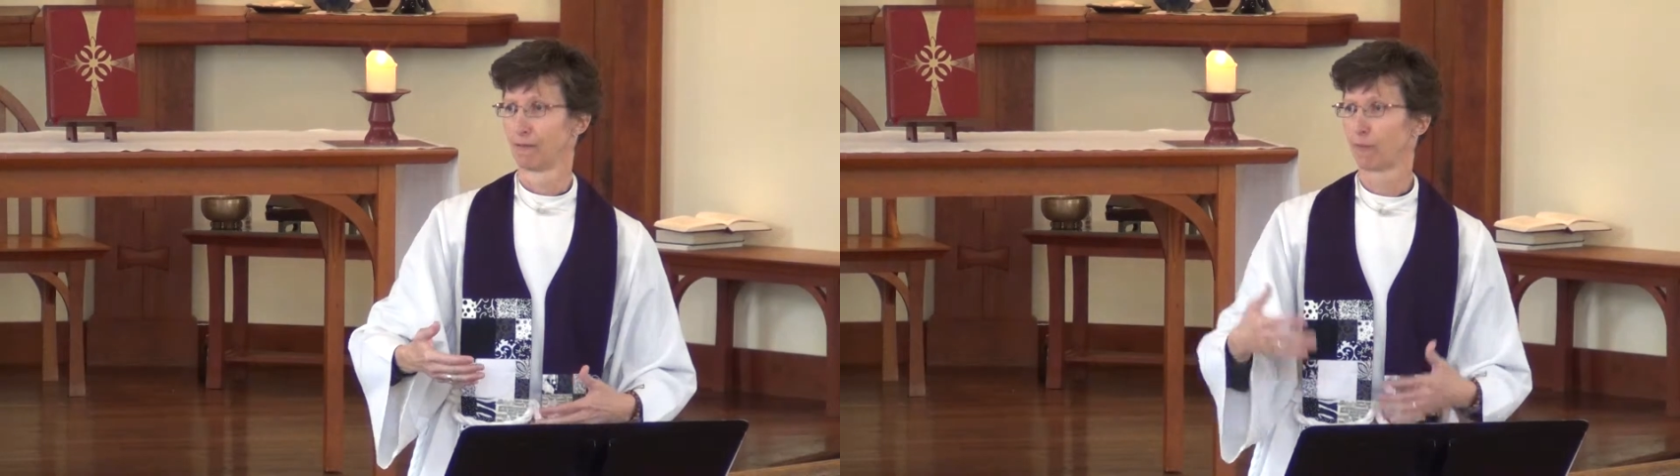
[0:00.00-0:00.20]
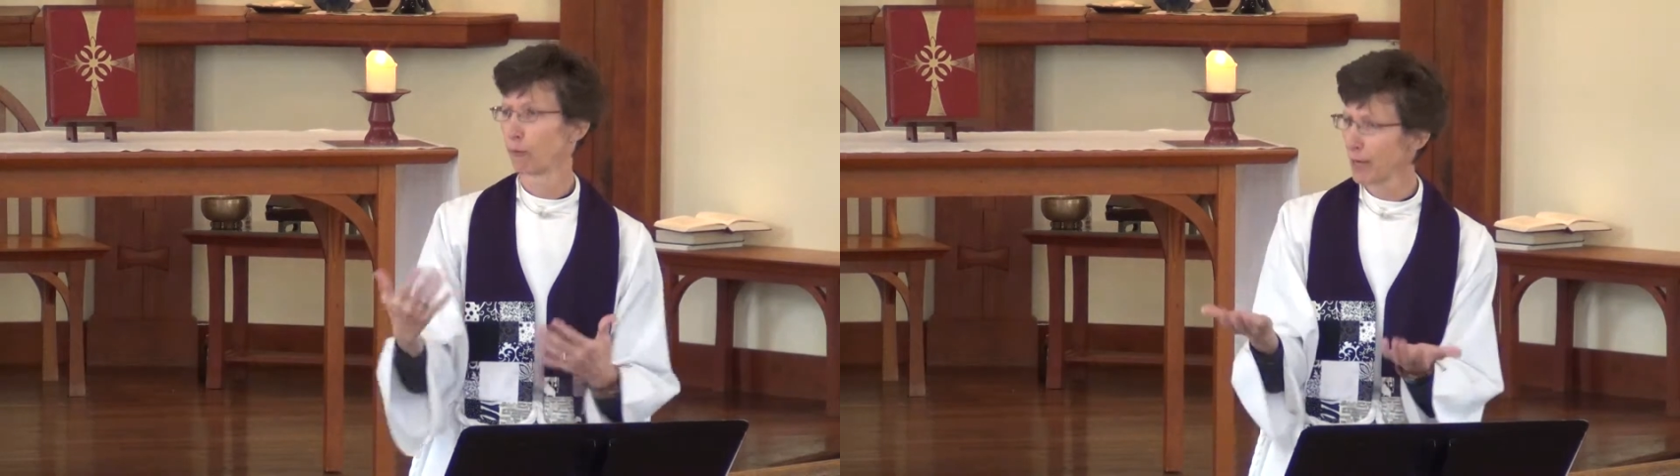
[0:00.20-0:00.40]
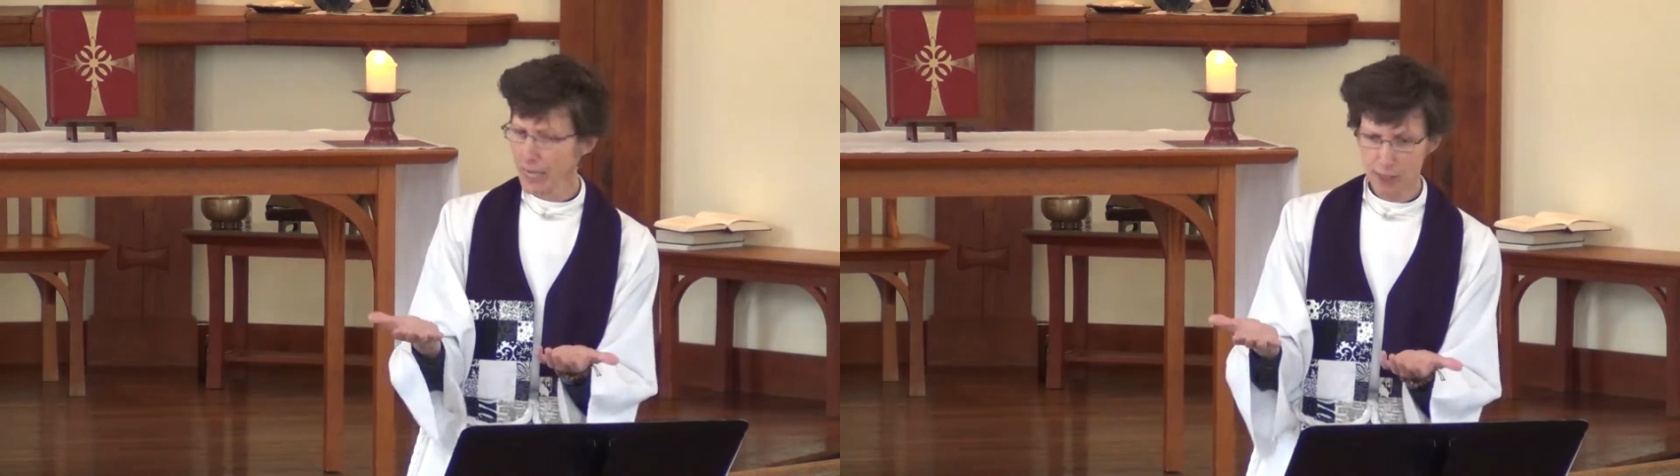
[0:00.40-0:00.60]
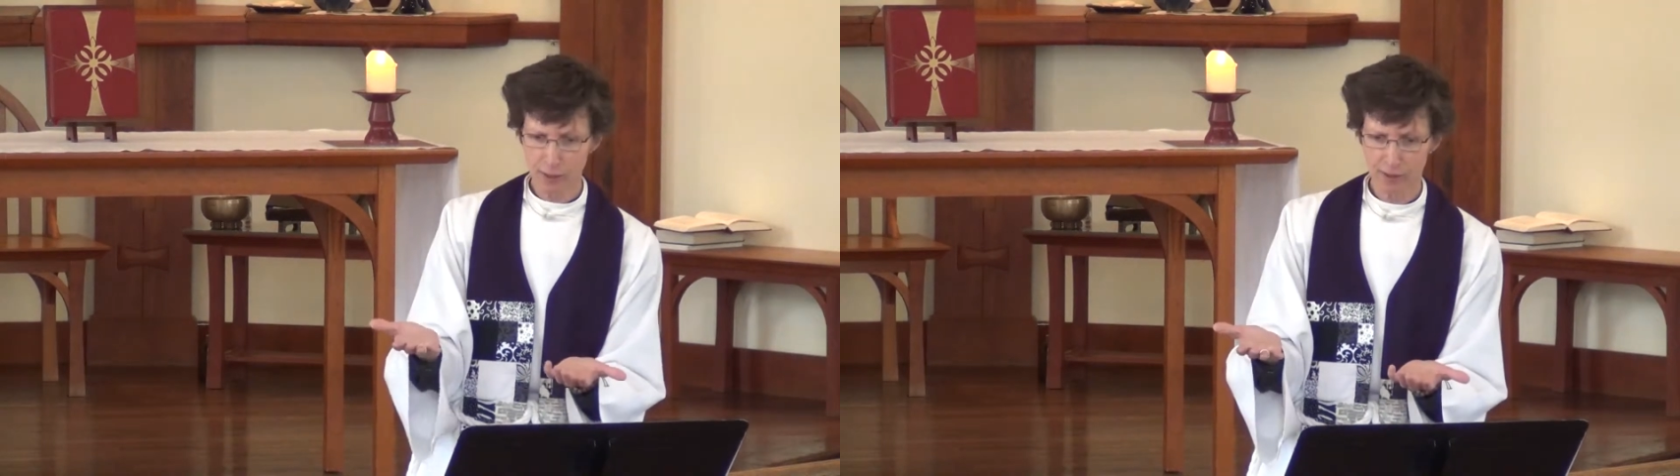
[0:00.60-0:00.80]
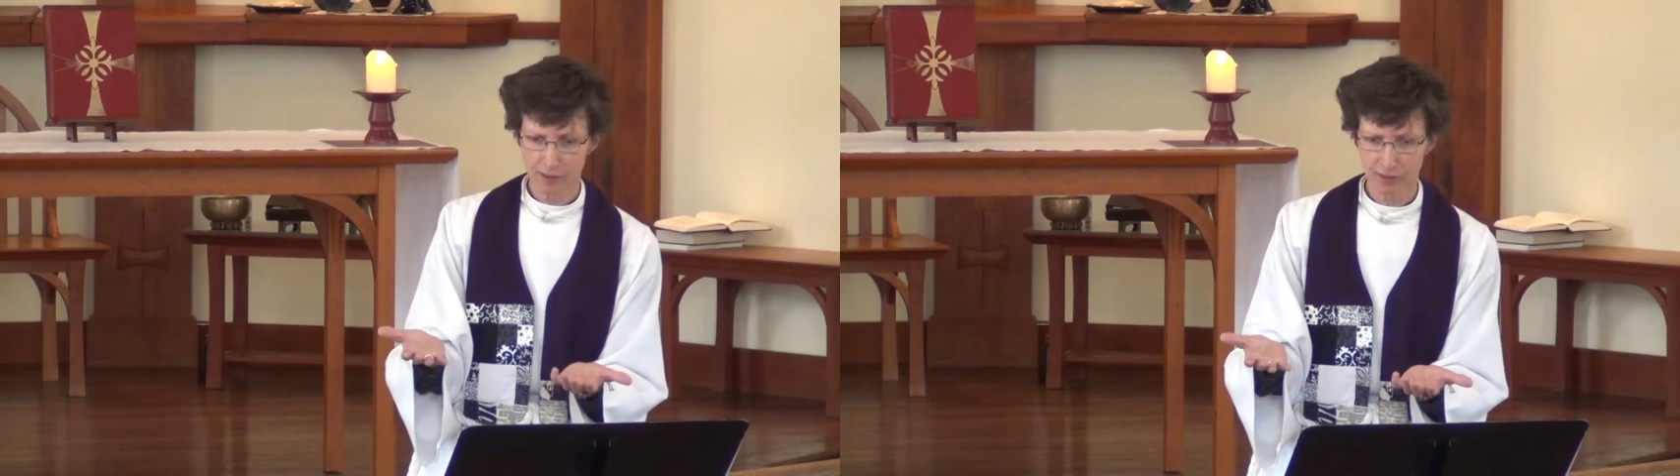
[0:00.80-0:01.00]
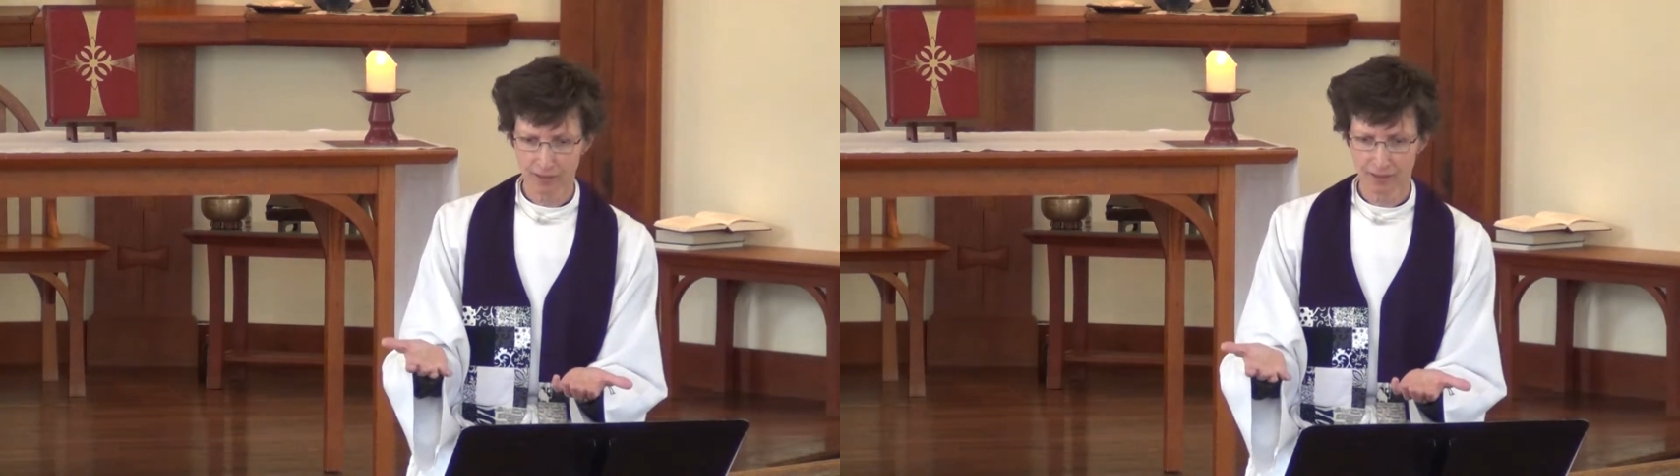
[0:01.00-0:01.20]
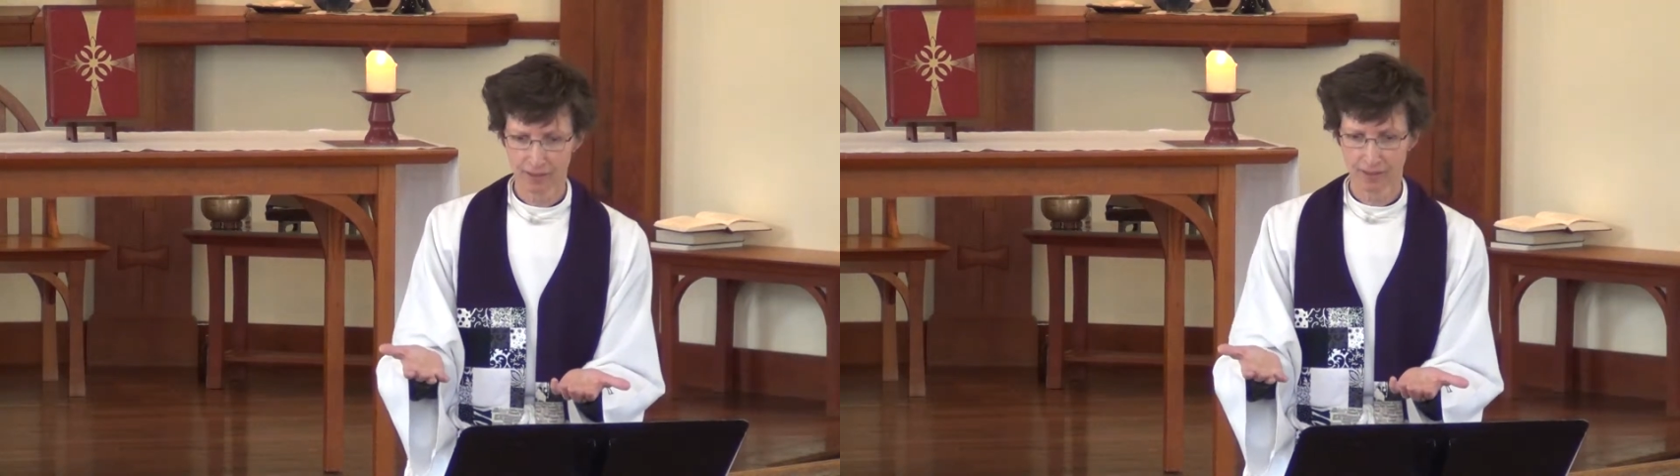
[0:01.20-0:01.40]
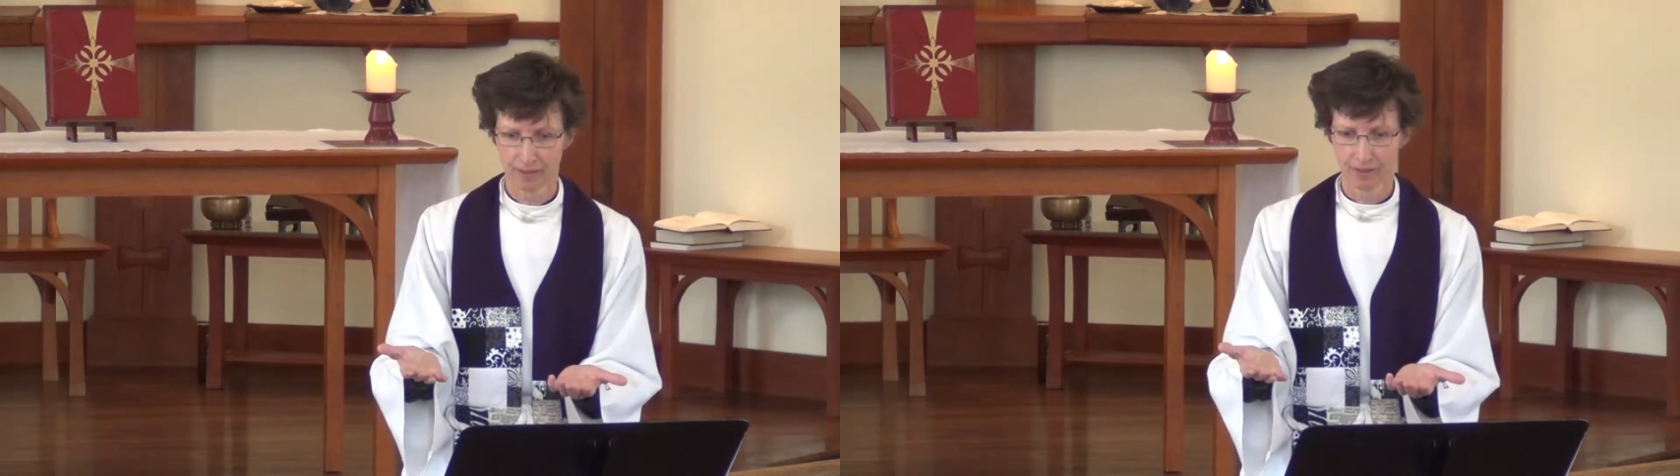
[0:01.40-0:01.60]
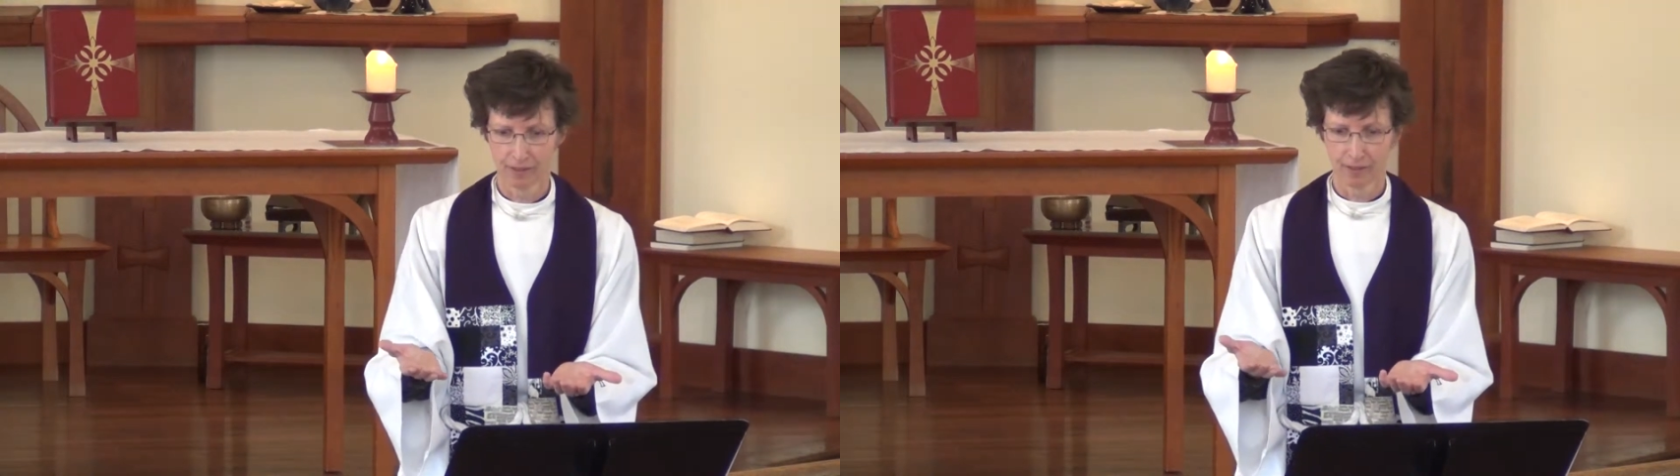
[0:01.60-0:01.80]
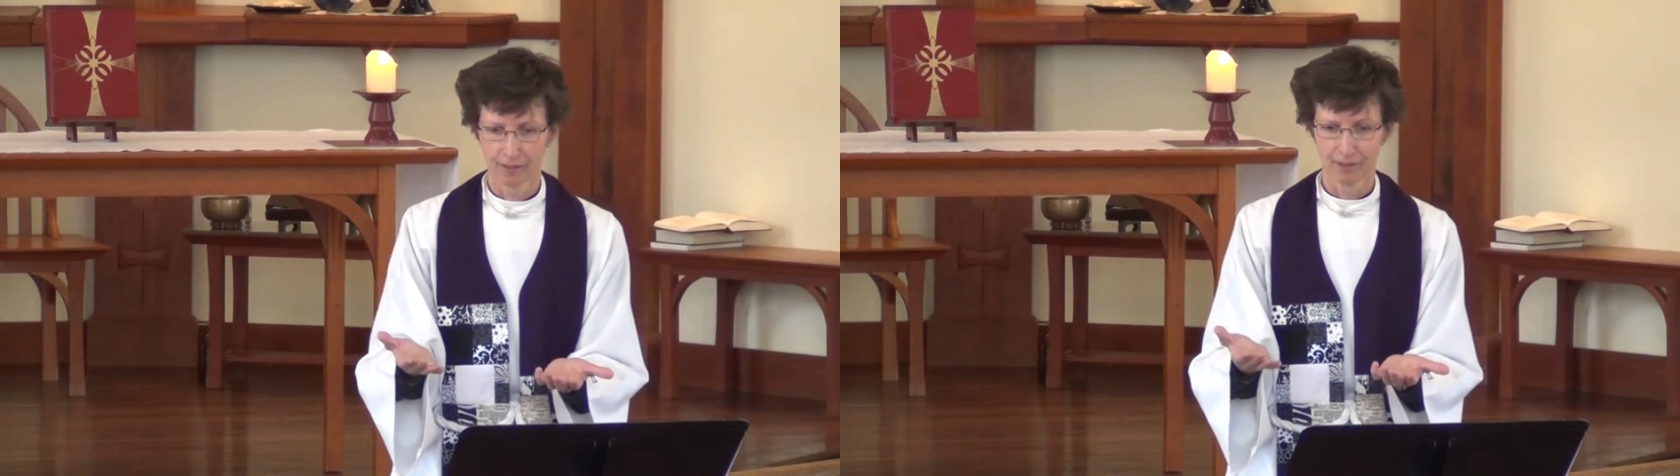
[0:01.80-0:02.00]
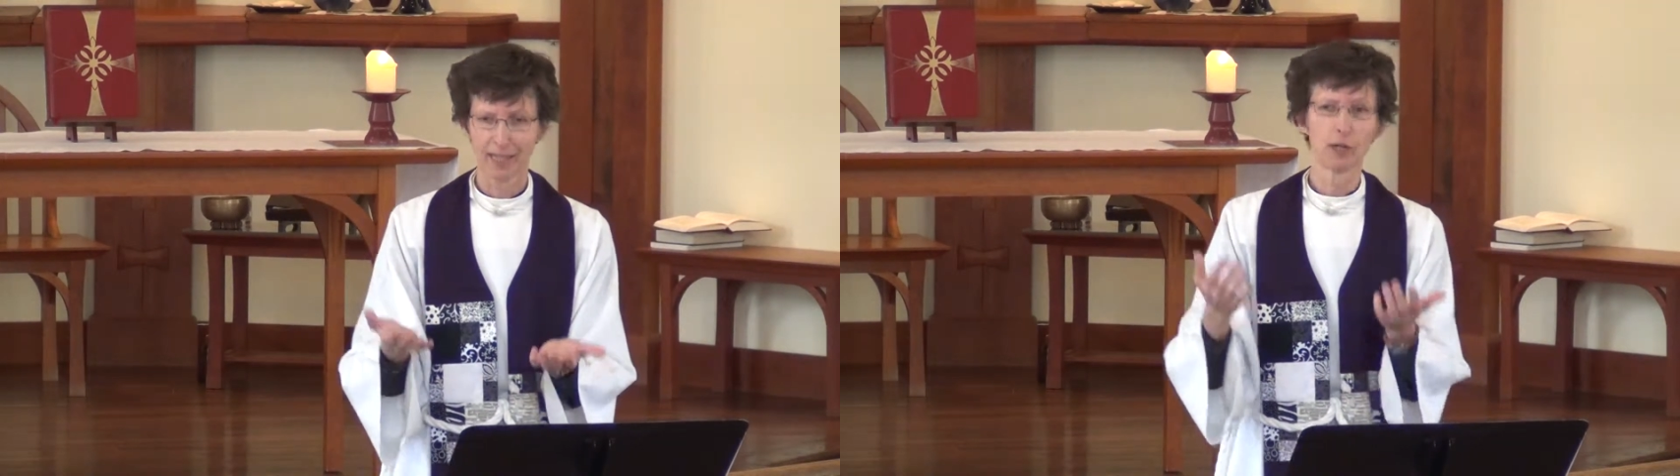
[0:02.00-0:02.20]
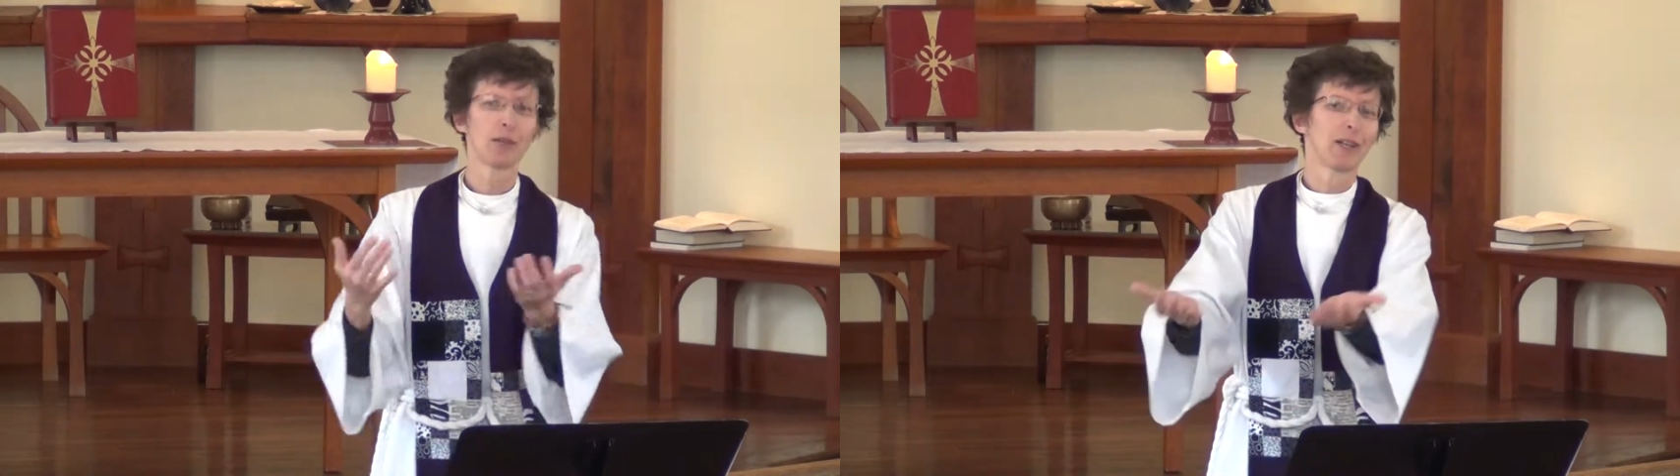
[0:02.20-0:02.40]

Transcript: For real? They could